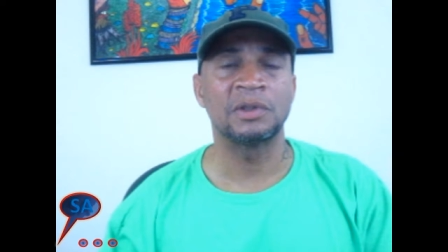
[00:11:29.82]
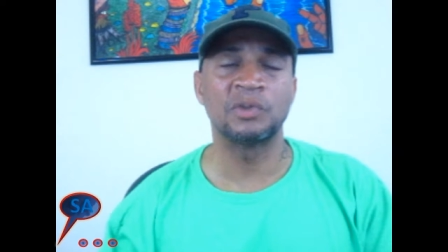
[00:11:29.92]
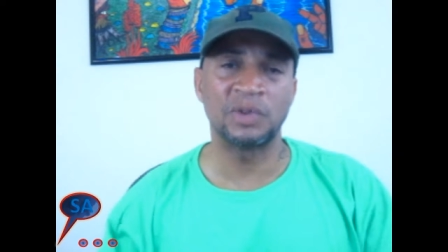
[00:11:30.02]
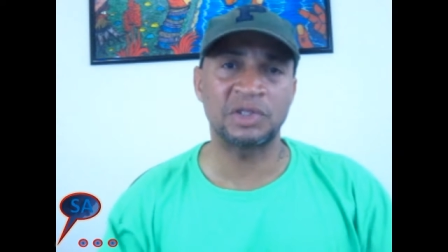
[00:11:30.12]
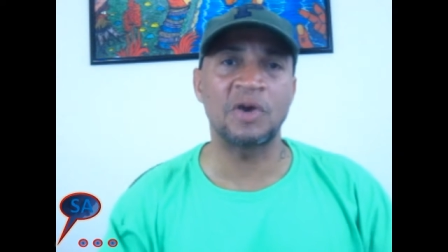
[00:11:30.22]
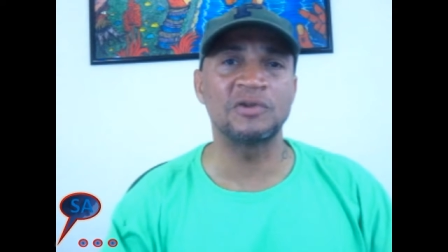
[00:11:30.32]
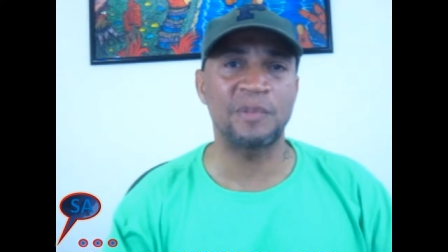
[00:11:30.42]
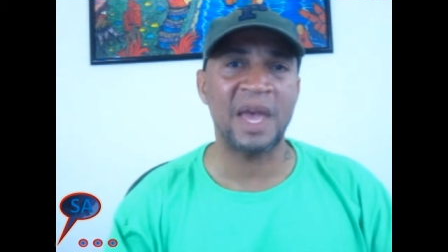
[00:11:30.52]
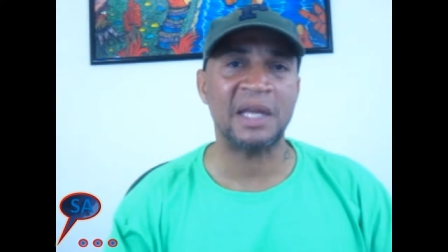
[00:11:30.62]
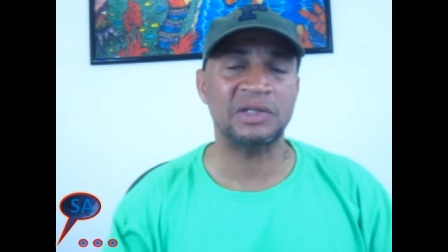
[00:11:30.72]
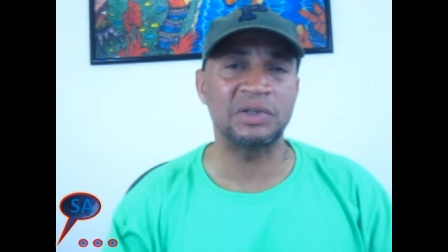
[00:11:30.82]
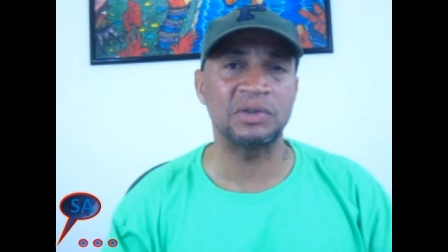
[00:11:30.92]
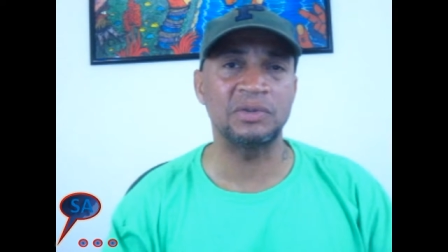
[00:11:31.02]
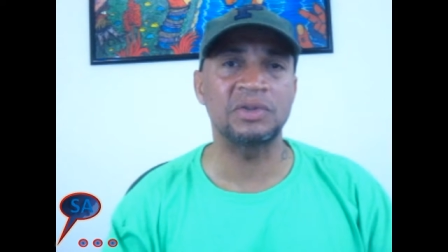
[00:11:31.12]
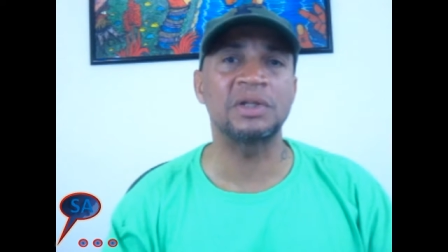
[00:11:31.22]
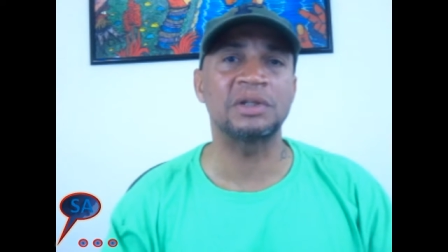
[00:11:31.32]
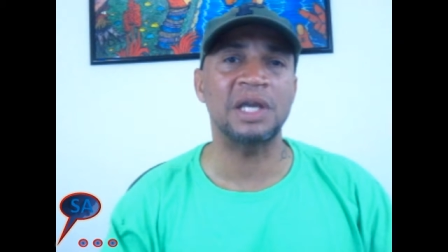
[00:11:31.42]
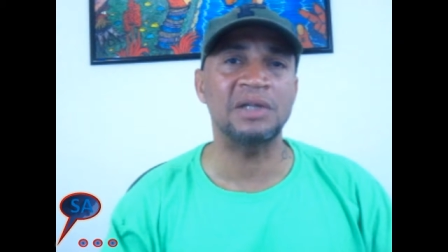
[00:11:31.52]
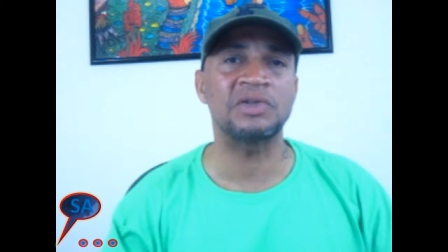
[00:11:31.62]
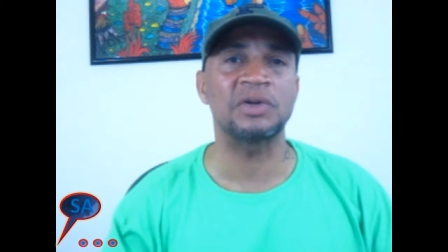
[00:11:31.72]
which goes back to the
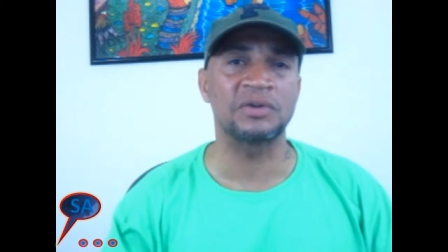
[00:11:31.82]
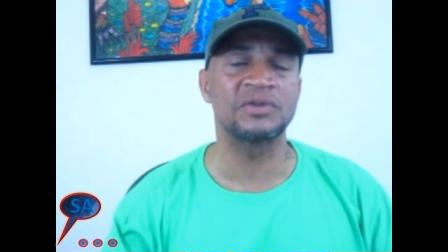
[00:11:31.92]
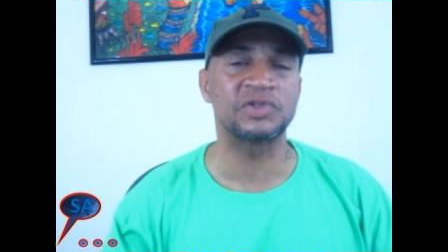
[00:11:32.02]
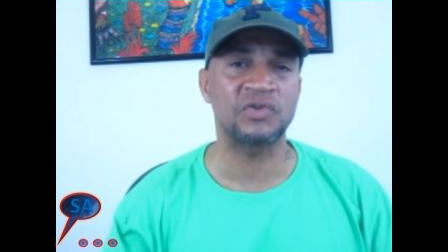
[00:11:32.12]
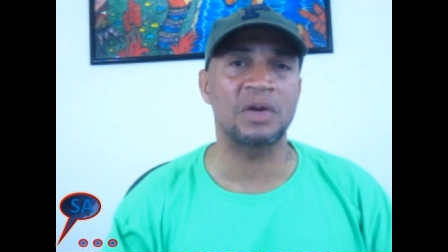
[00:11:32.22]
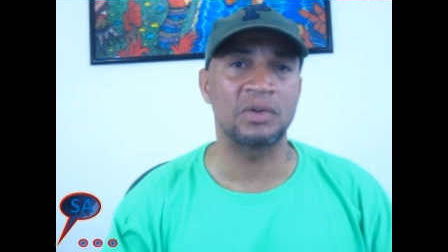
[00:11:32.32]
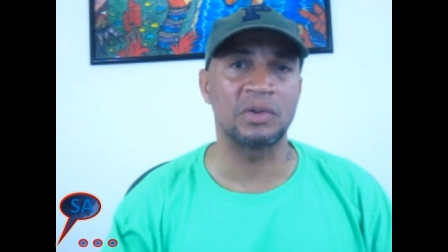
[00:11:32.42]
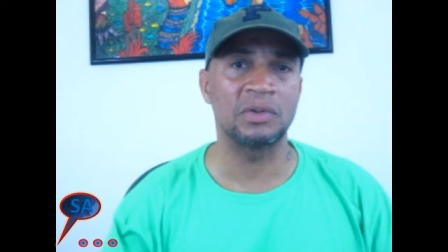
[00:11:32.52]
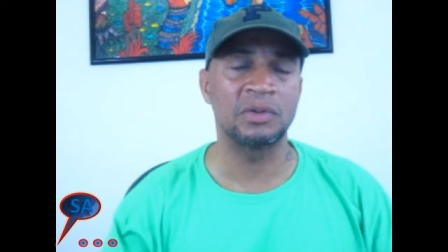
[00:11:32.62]
internal struggle,